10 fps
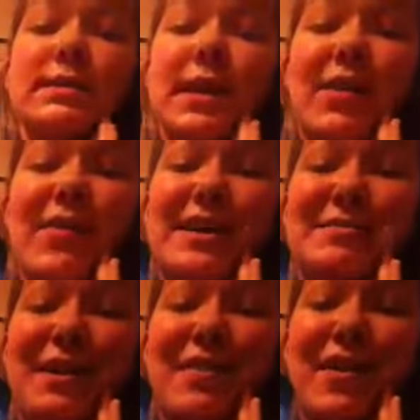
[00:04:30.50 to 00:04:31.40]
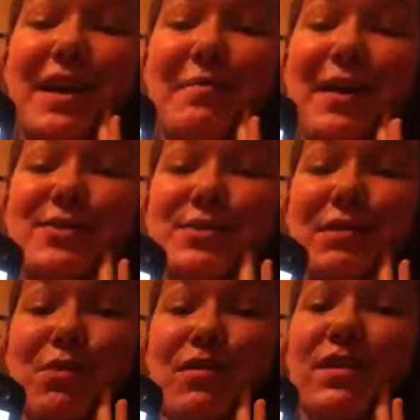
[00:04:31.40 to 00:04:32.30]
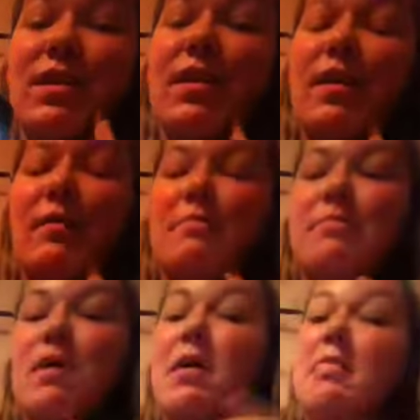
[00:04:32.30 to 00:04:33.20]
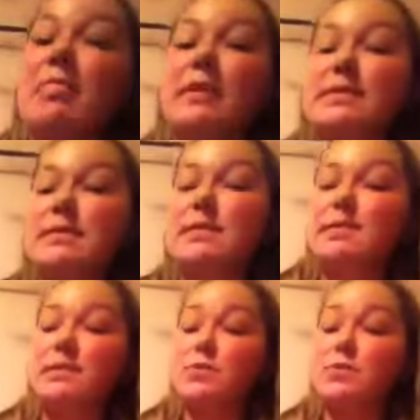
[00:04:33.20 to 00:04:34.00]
Effects May Vary by Julie Murphy. This is